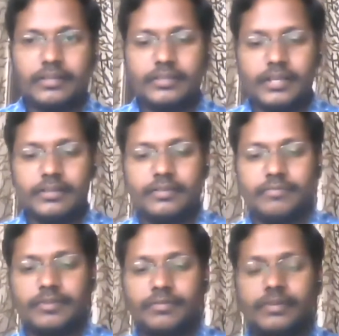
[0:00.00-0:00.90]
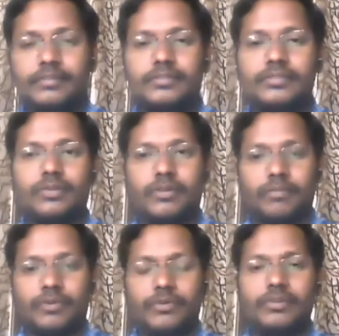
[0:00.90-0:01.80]
then we will talk
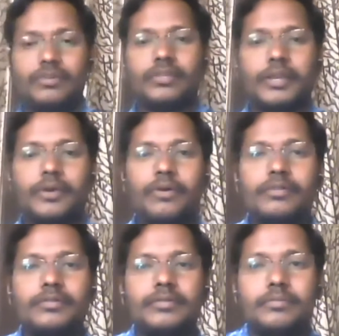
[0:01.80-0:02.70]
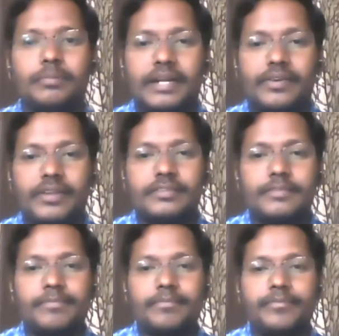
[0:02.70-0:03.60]
about
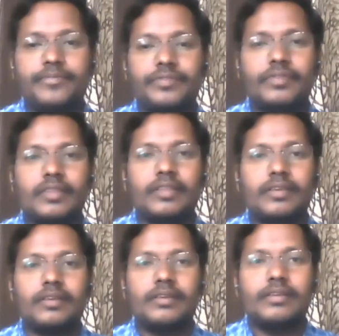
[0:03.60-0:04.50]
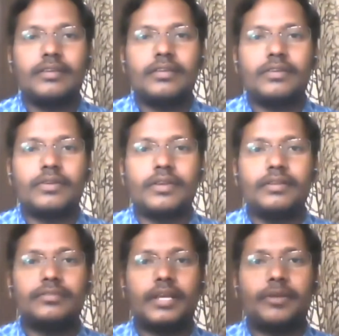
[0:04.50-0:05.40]
psychometrics. Okay.
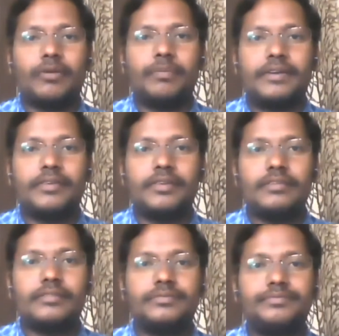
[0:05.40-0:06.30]
Psychometrics